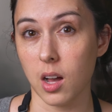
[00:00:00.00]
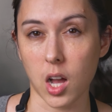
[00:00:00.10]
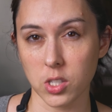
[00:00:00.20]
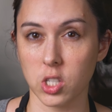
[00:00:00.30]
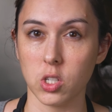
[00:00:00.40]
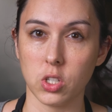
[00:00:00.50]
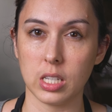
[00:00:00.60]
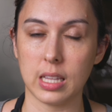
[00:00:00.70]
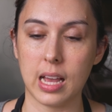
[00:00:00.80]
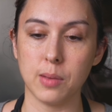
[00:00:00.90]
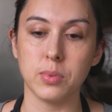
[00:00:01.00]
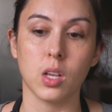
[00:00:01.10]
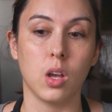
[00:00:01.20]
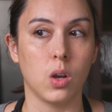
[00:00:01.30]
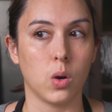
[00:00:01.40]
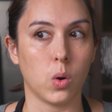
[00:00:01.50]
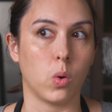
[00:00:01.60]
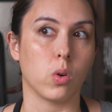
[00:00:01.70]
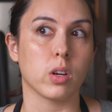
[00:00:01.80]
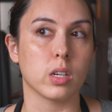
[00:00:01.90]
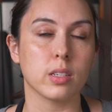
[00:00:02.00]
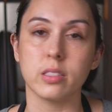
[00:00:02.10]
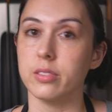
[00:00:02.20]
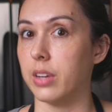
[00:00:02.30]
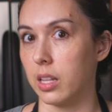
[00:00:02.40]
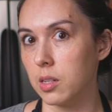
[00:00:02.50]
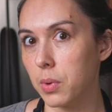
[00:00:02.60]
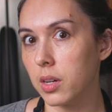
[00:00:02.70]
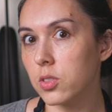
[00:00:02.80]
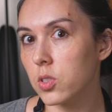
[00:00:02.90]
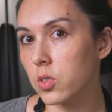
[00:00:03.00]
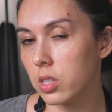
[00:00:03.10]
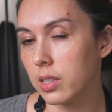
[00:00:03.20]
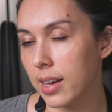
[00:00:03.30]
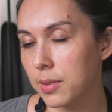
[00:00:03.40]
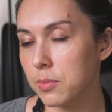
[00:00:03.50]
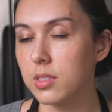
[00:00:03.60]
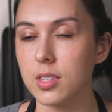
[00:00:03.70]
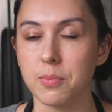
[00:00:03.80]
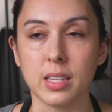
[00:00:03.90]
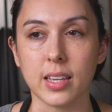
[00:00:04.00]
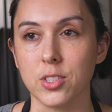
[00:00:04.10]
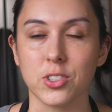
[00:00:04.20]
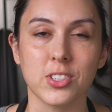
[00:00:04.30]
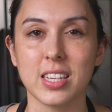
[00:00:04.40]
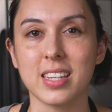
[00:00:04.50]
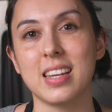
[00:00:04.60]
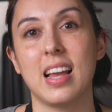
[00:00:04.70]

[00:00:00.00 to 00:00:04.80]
on Sushi Labs or develop on Sushi Labs, something interesting,